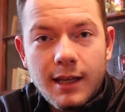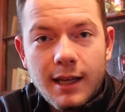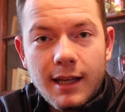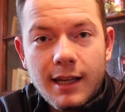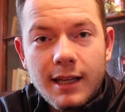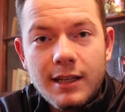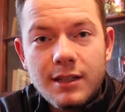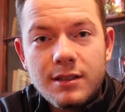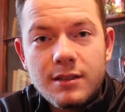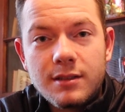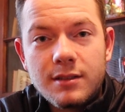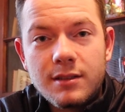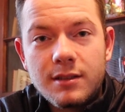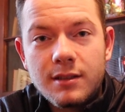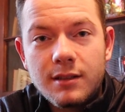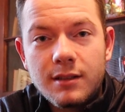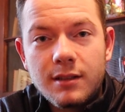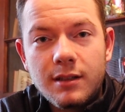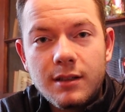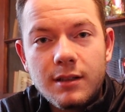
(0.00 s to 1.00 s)
And he
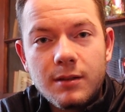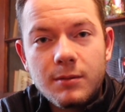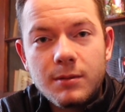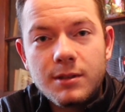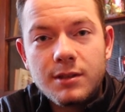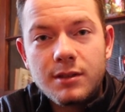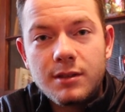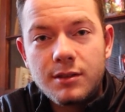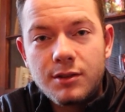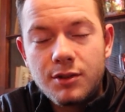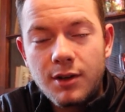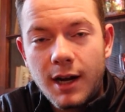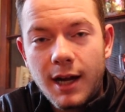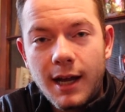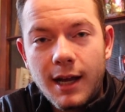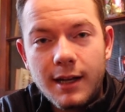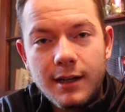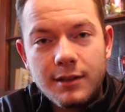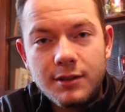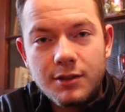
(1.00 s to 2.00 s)
just was
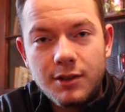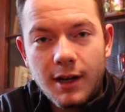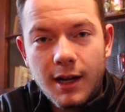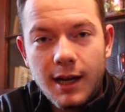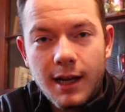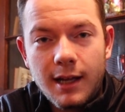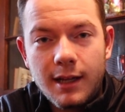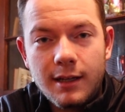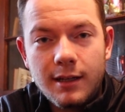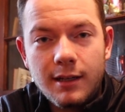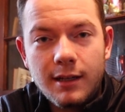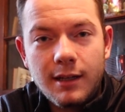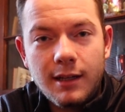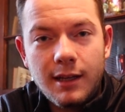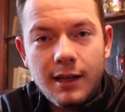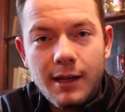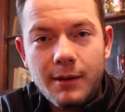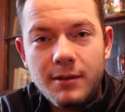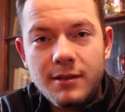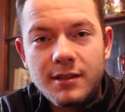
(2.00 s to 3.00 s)
trying,
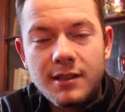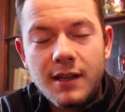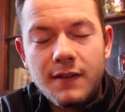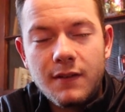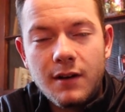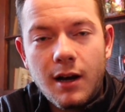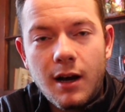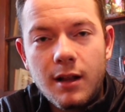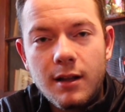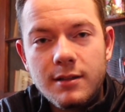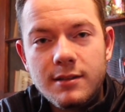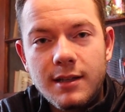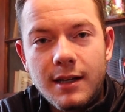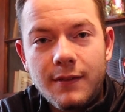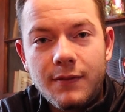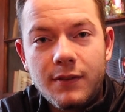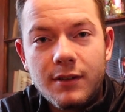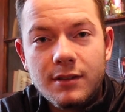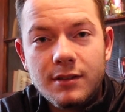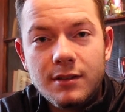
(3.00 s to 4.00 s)
and he was giving all his
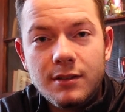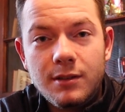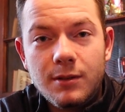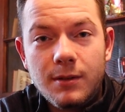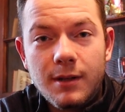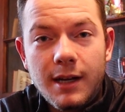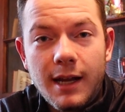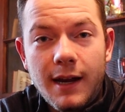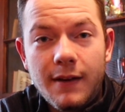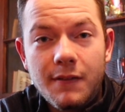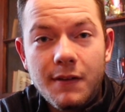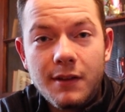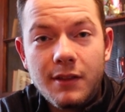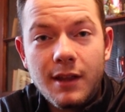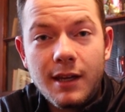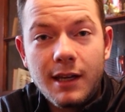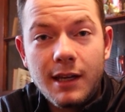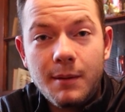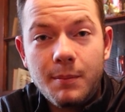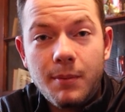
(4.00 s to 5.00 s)
efforts and doing
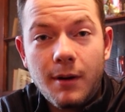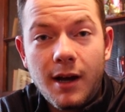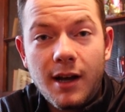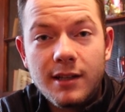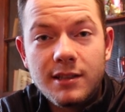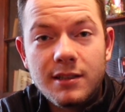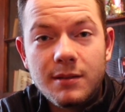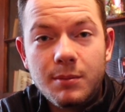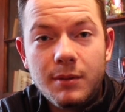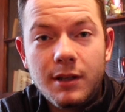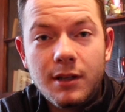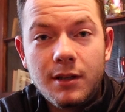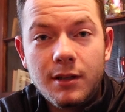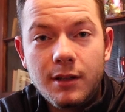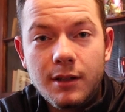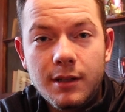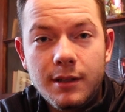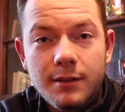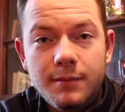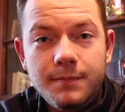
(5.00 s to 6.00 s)
everything he possibly
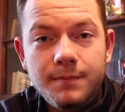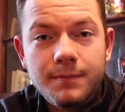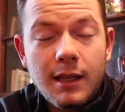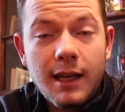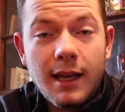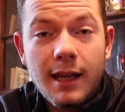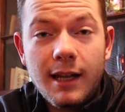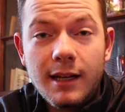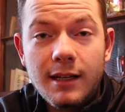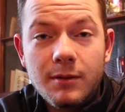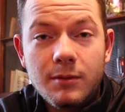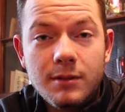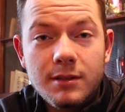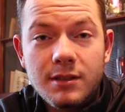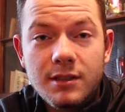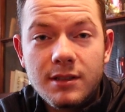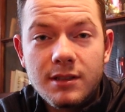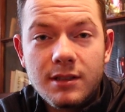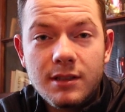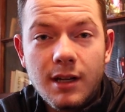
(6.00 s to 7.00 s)
could. And it was
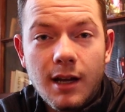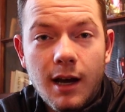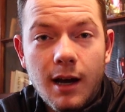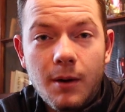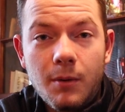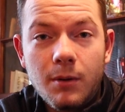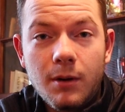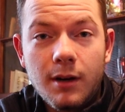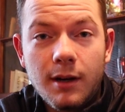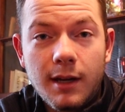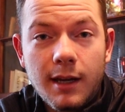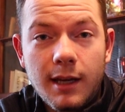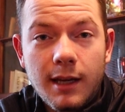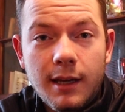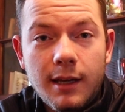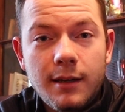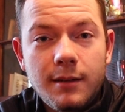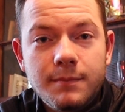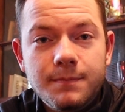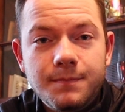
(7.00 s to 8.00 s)
just not
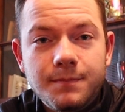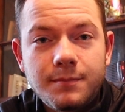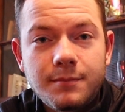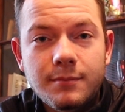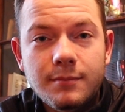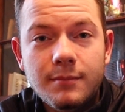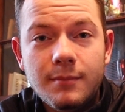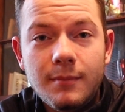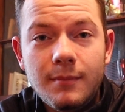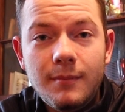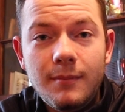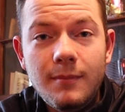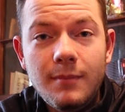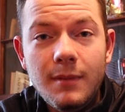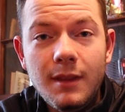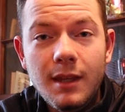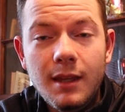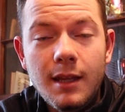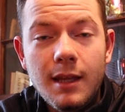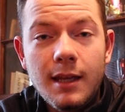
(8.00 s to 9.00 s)
working.
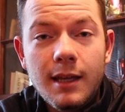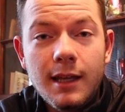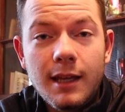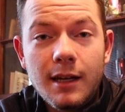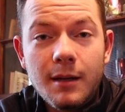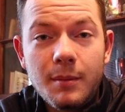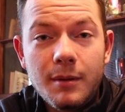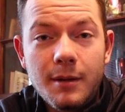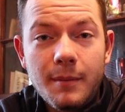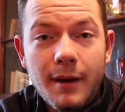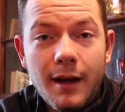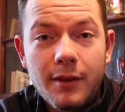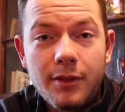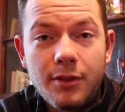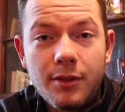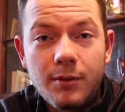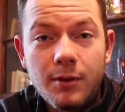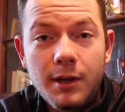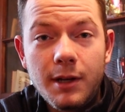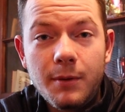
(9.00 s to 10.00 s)
It had been
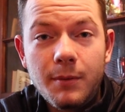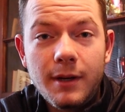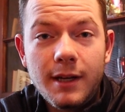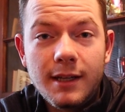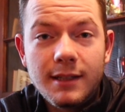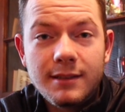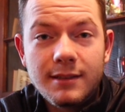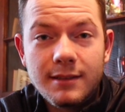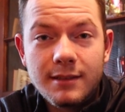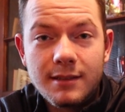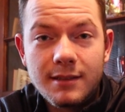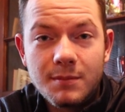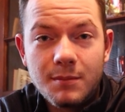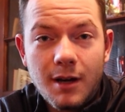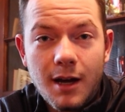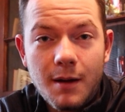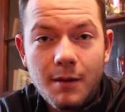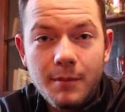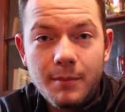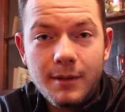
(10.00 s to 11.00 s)
about 3 weeks since his
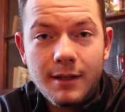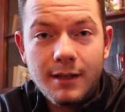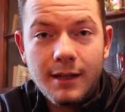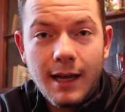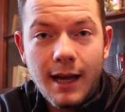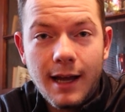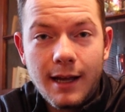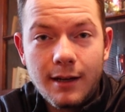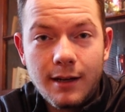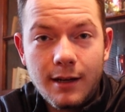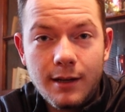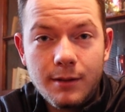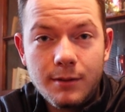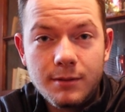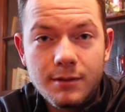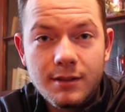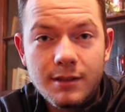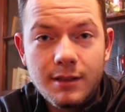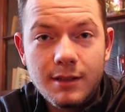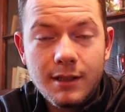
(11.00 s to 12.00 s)
mom had been
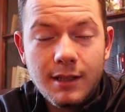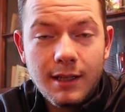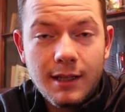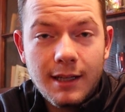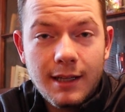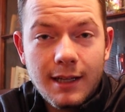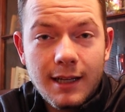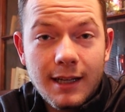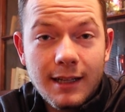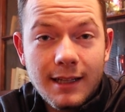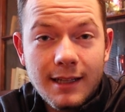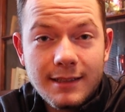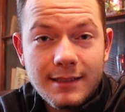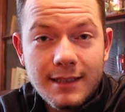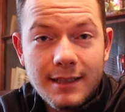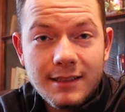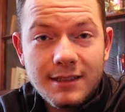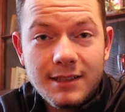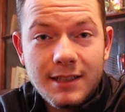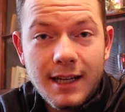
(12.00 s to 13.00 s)
diagnosed, and they
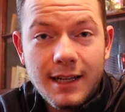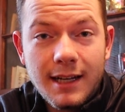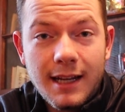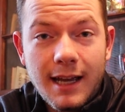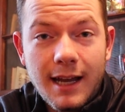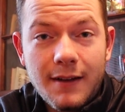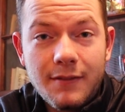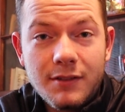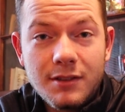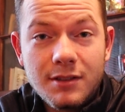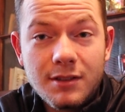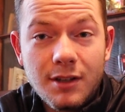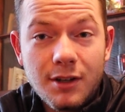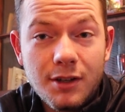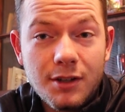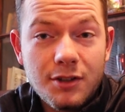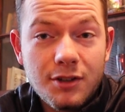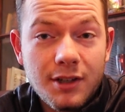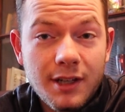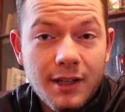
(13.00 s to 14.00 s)
said she had to have the
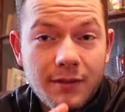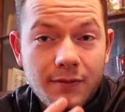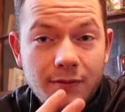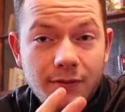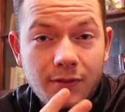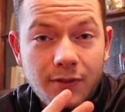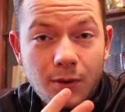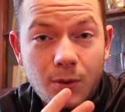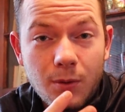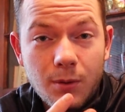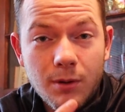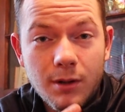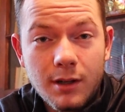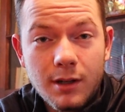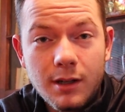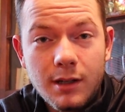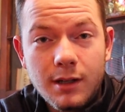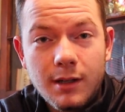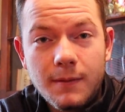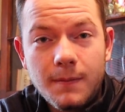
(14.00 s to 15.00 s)
surgery in 4.